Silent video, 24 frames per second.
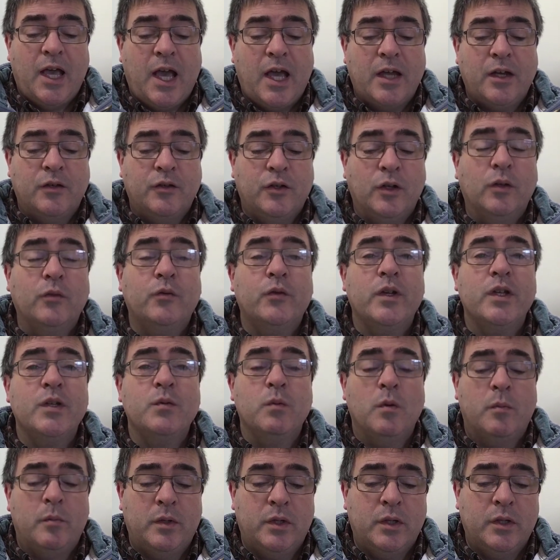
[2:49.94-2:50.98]
An adulterous
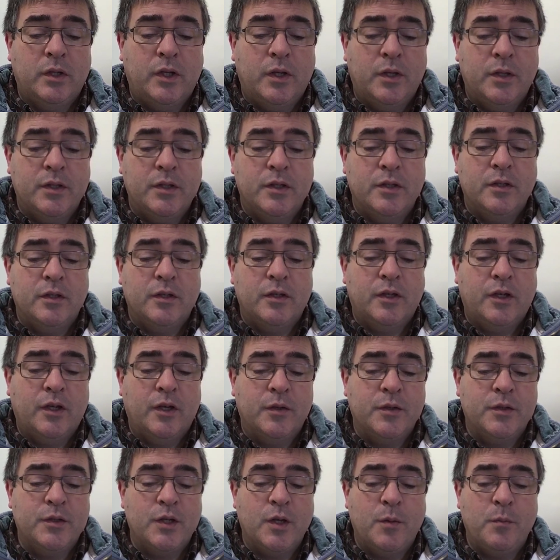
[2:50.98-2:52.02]
woman
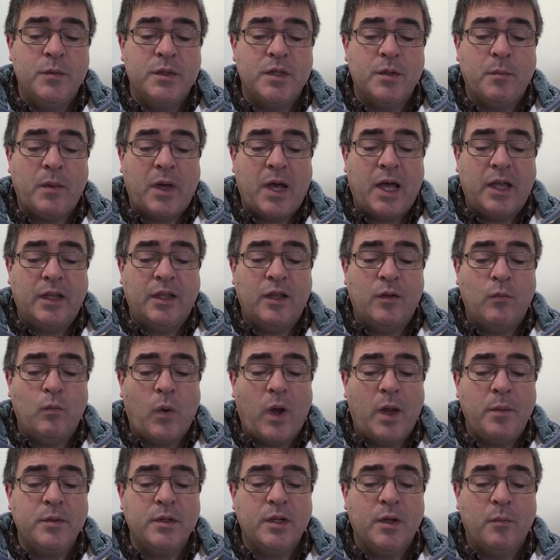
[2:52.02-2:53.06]
consumes a man and
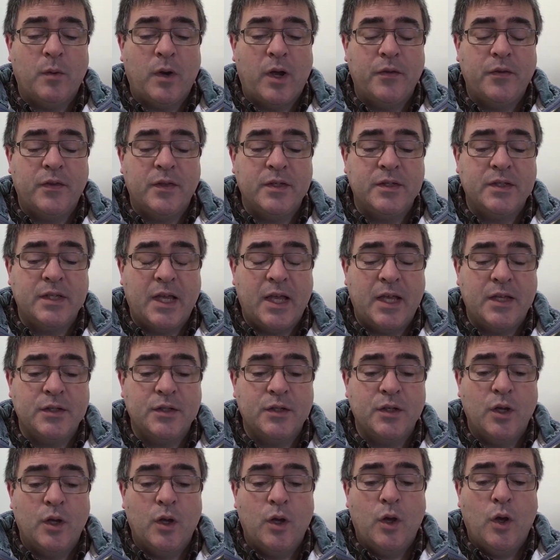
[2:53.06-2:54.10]
wipes her mouth and
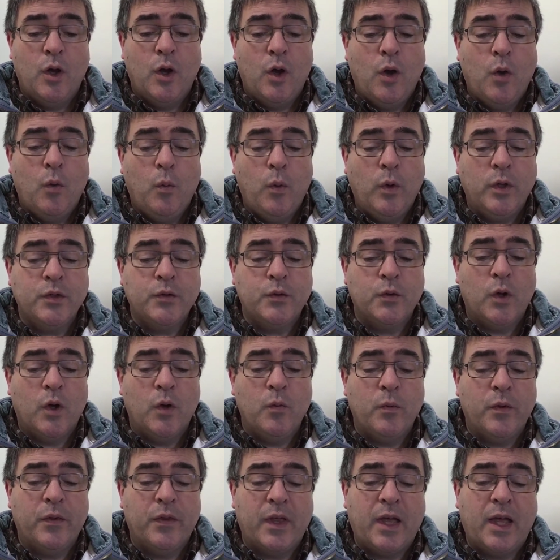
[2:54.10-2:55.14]
says, what's
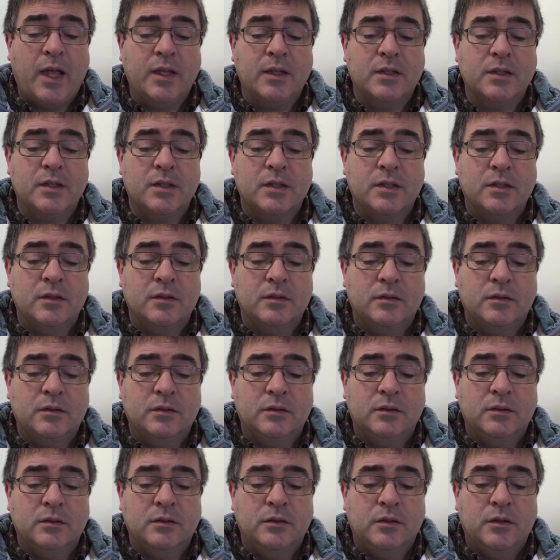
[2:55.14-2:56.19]
wrong with that?
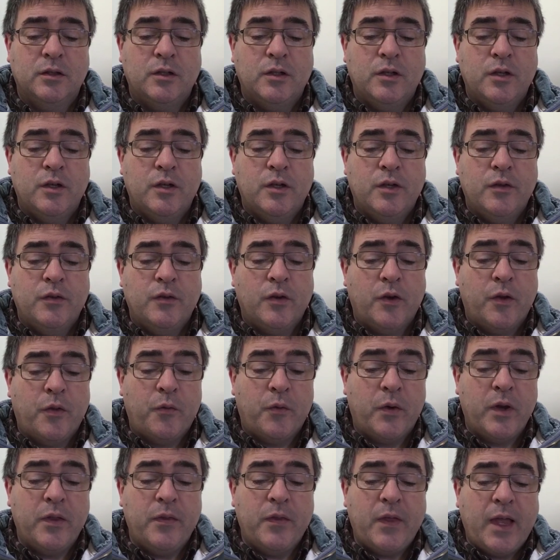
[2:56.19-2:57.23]
There are
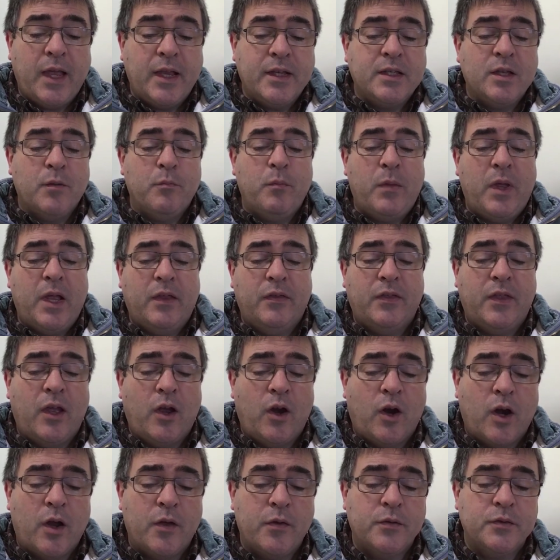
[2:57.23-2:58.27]
three things that make the
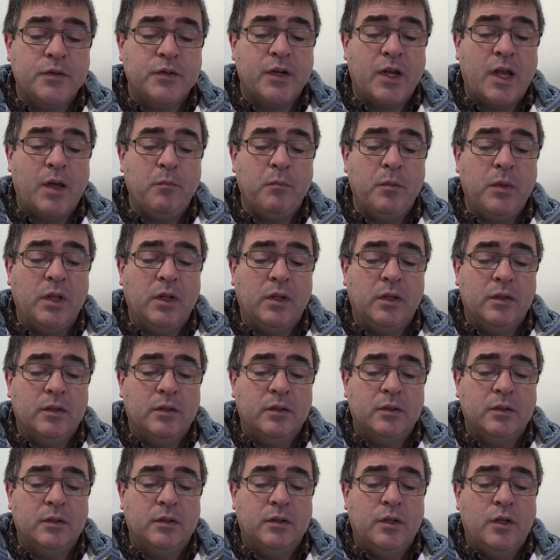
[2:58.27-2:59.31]
earth tremble.
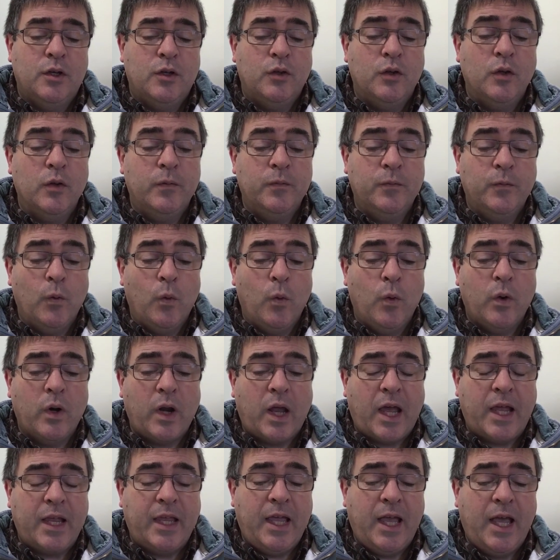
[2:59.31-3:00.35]
No, four
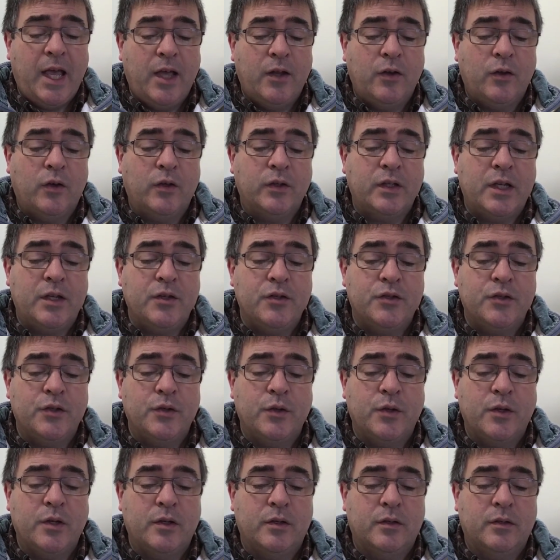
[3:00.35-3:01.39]
I cannot
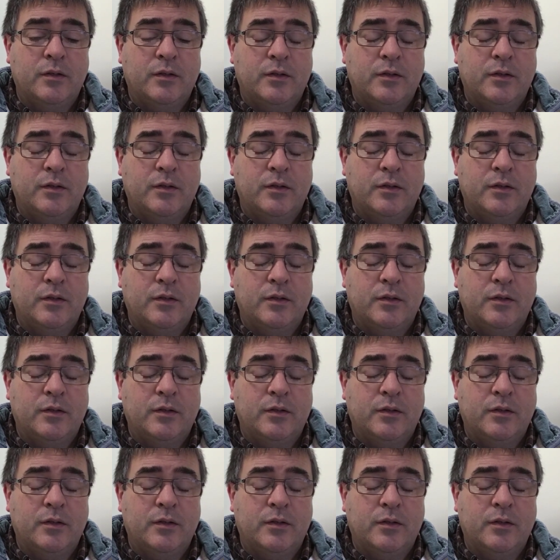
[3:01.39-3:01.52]
endure.